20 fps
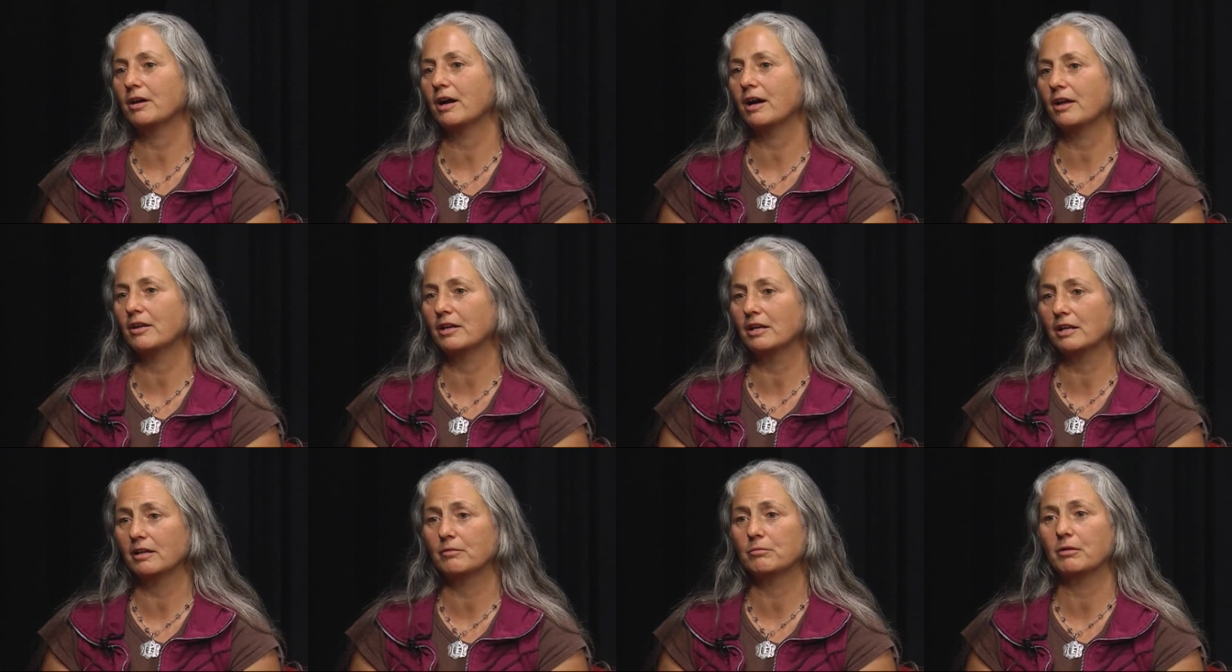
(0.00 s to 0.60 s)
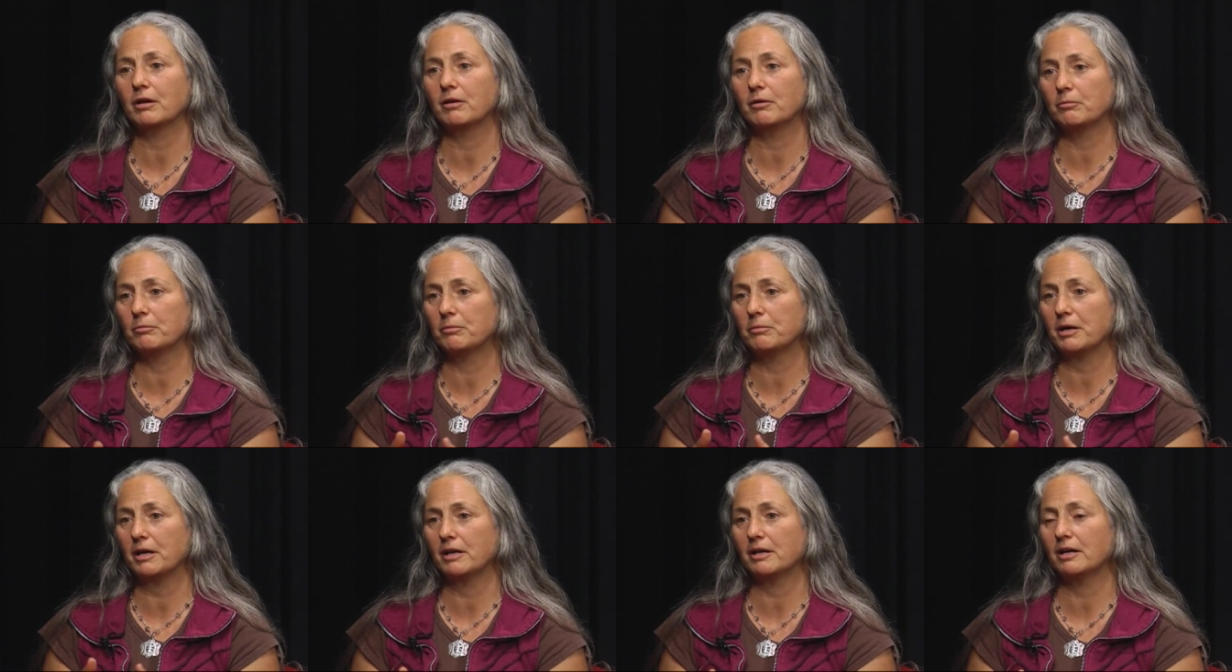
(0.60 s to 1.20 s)
how they live,
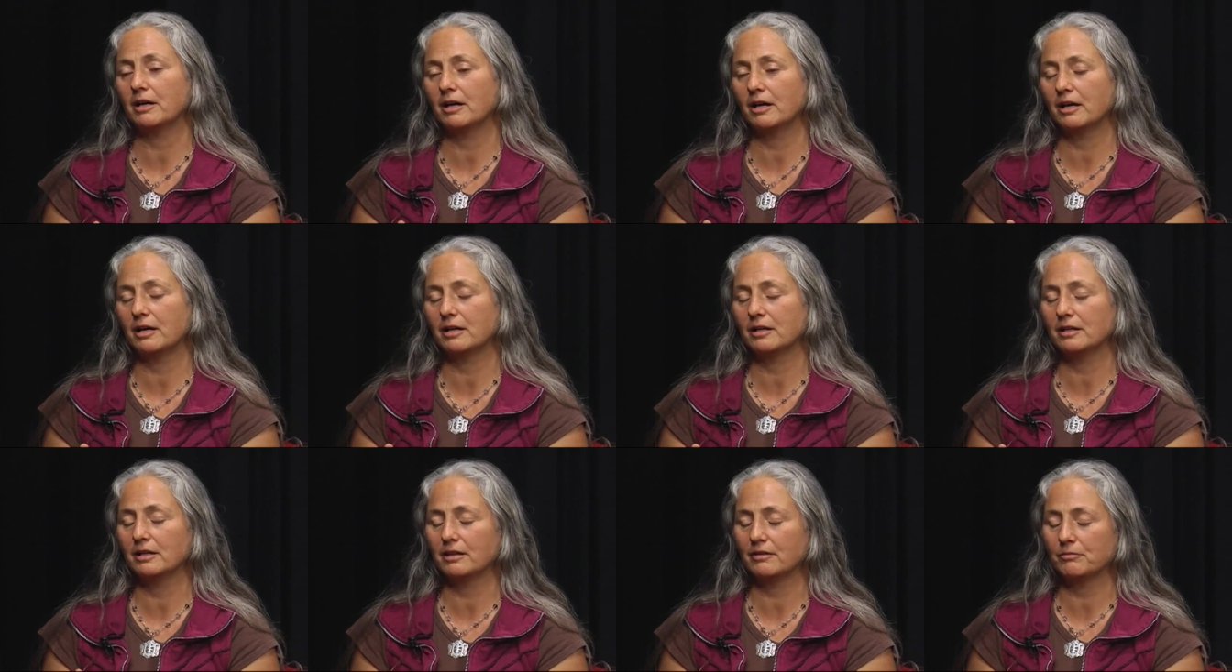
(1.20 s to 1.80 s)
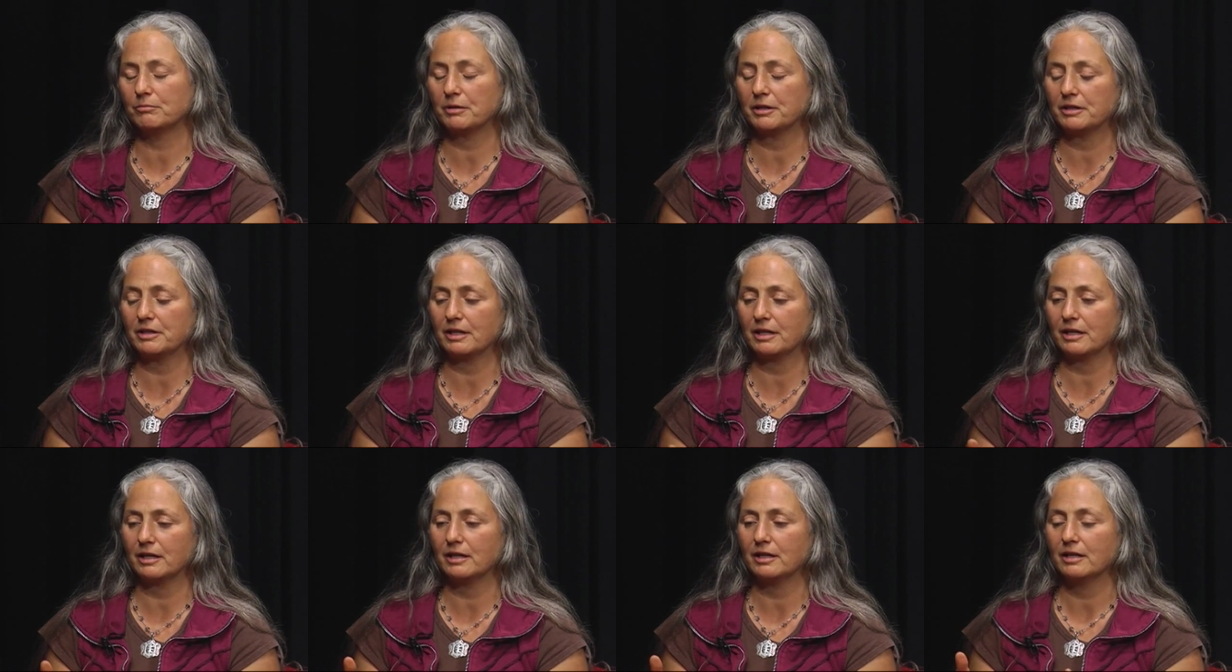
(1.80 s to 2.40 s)
but
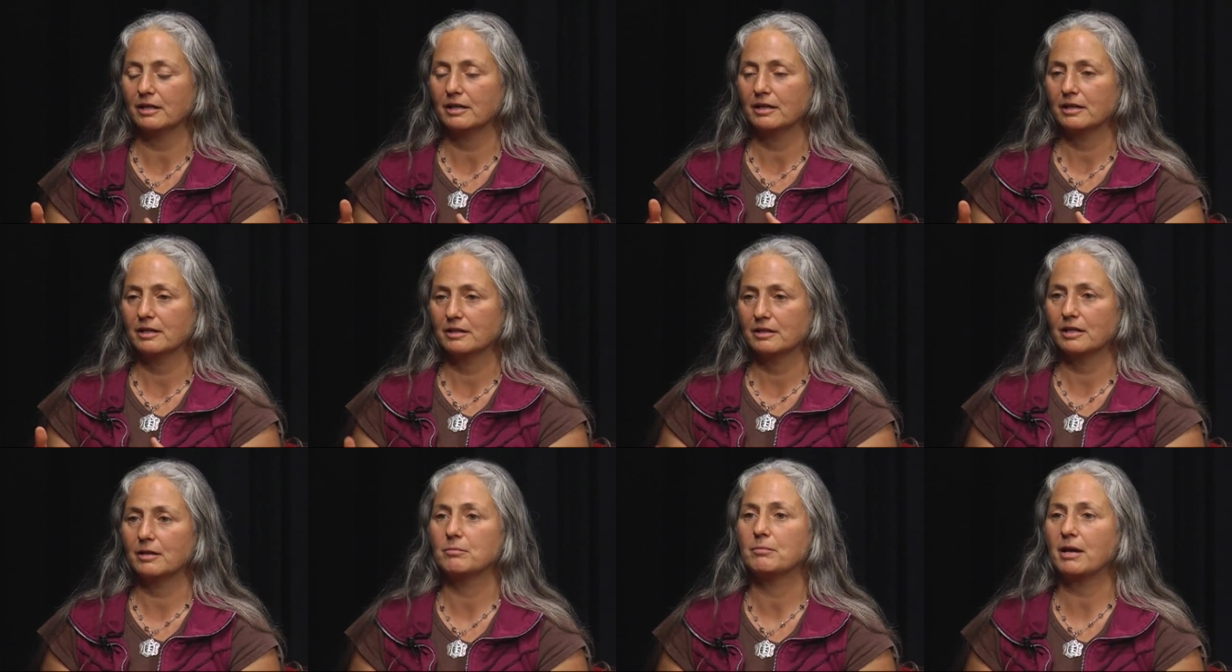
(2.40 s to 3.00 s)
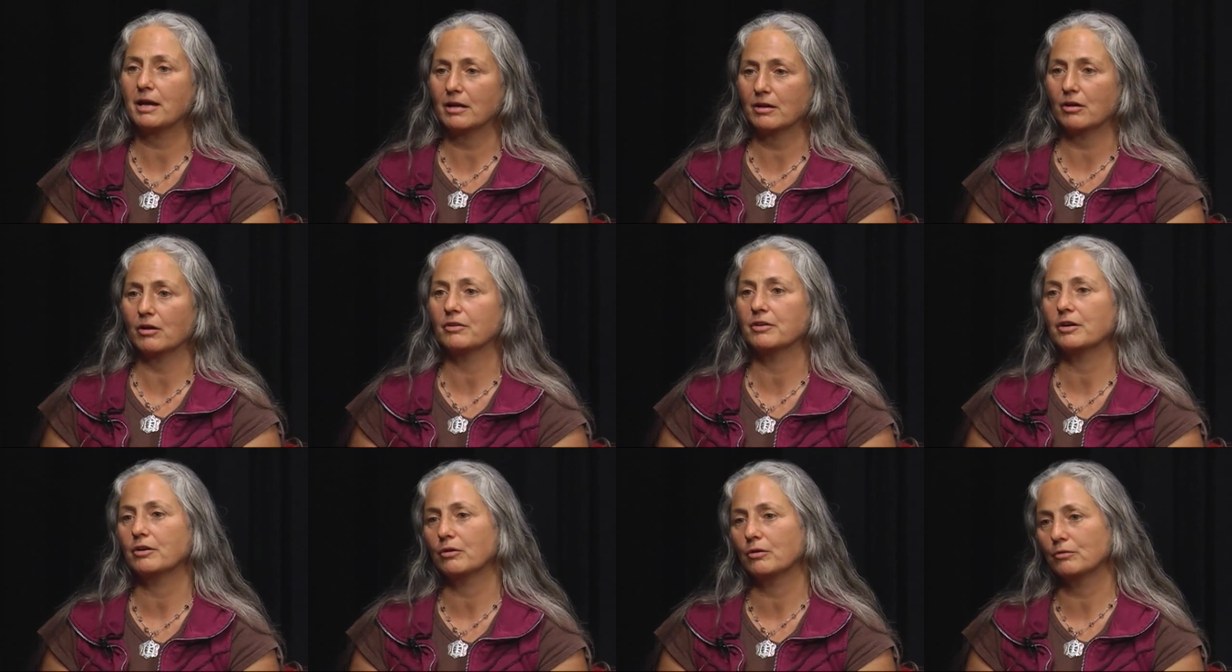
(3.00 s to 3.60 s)
they make all
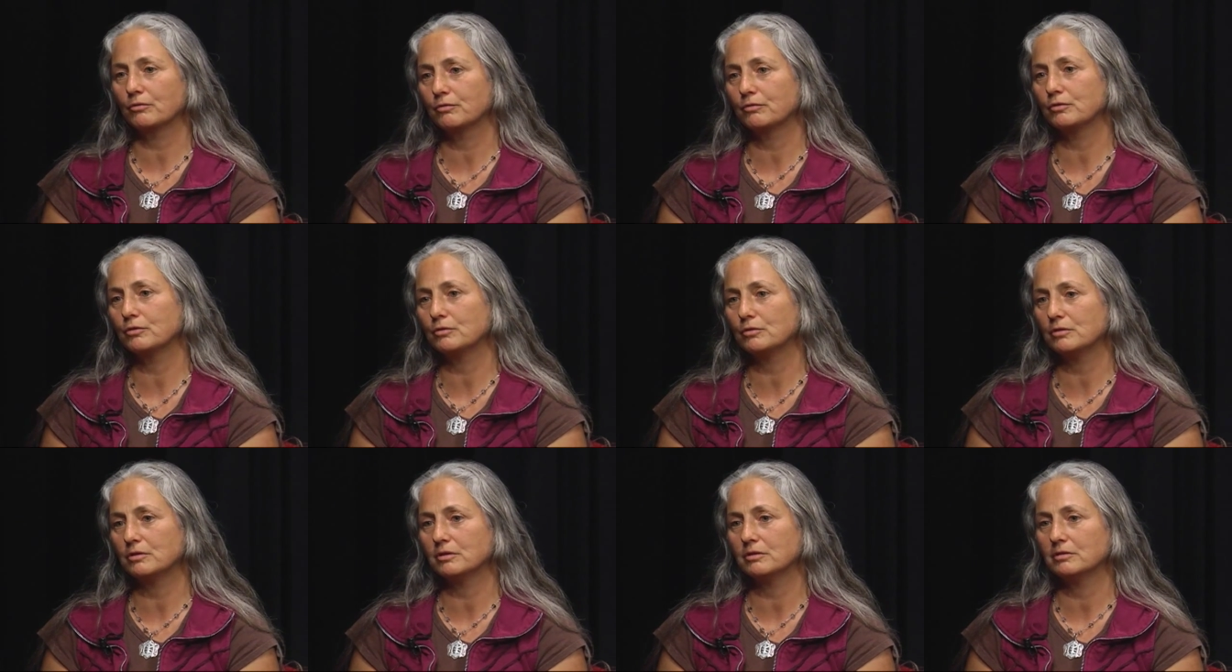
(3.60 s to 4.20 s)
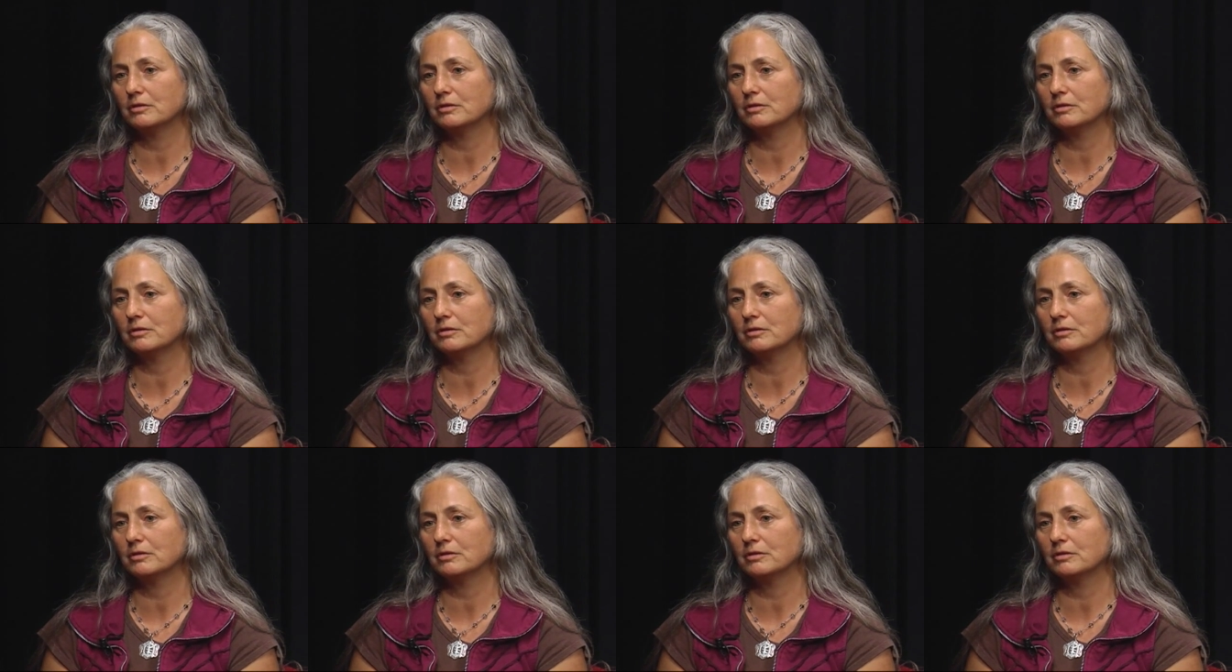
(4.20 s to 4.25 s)
their own food.